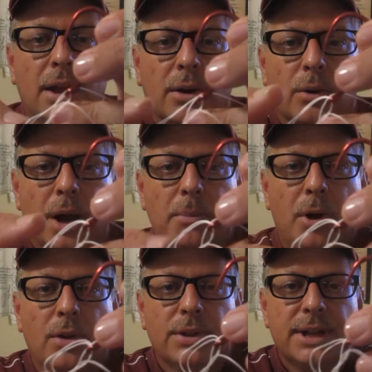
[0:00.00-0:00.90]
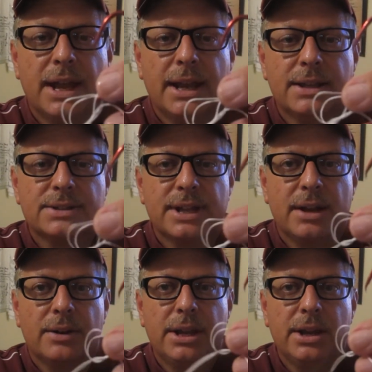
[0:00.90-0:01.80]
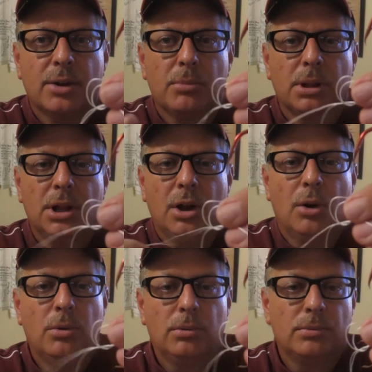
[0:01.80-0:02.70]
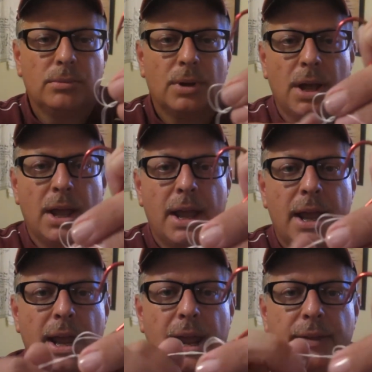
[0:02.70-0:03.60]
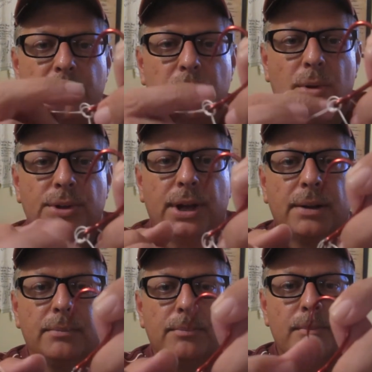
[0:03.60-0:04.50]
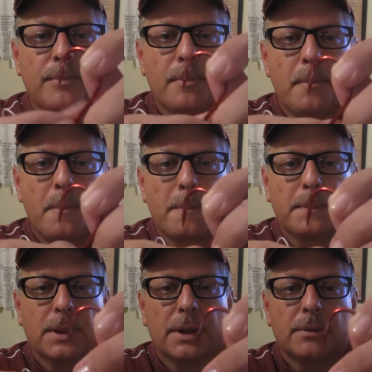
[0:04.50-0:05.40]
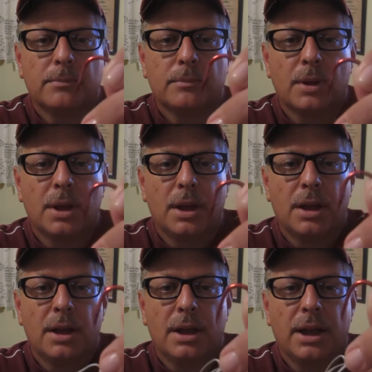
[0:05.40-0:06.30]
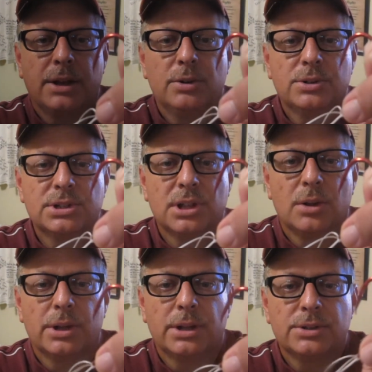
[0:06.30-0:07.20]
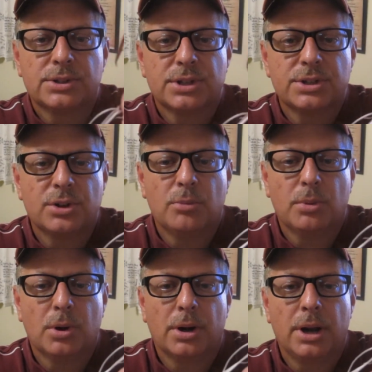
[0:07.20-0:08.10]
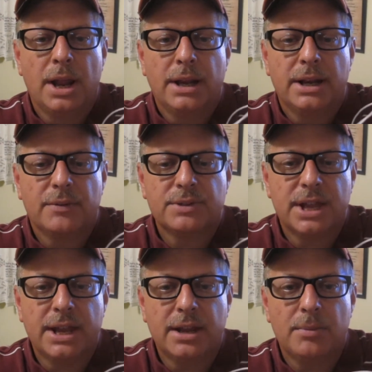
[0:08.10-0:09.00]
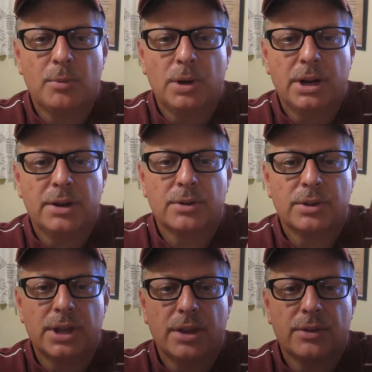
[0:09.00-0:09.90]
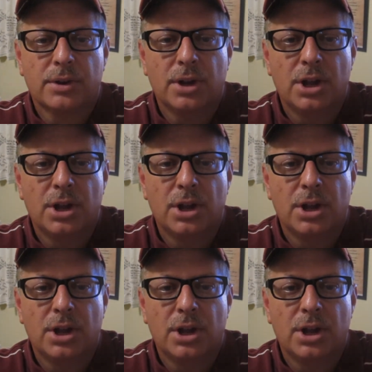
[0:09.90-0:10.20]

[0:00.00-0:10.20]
Grab all the tag ends down here below and then pull tight. Okay? And do it slowly so that you don't burn. Now if it's hanging up on one end or the other,